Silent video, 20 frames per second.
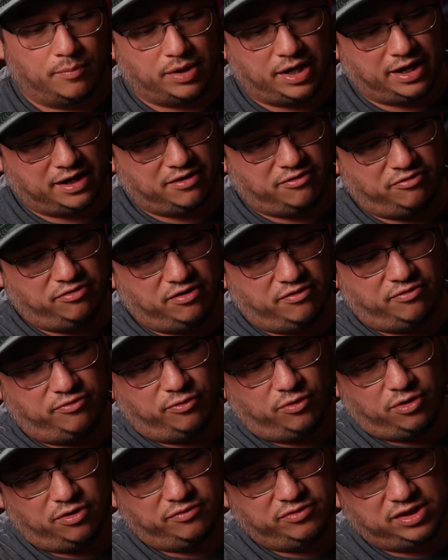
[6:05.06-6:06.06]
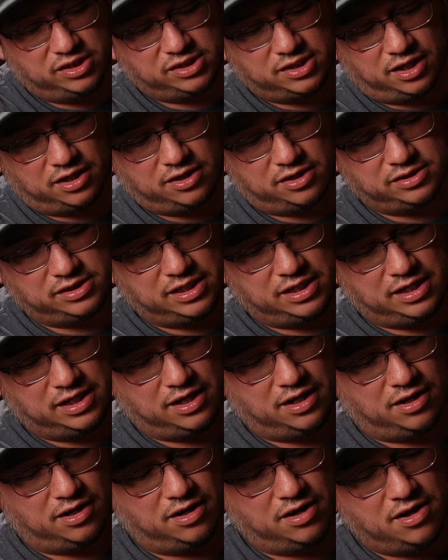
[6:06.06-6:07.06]
But I can fit 4 of these suckers in
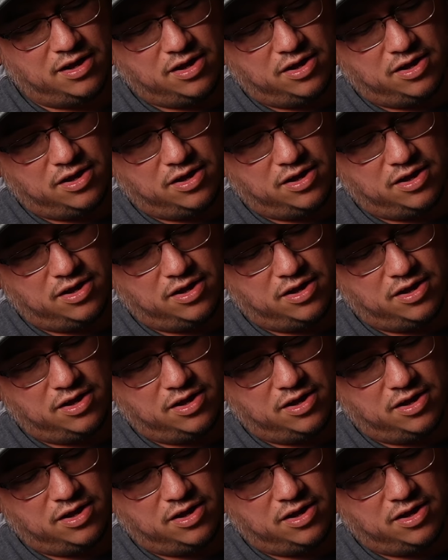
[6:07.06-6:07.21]
here,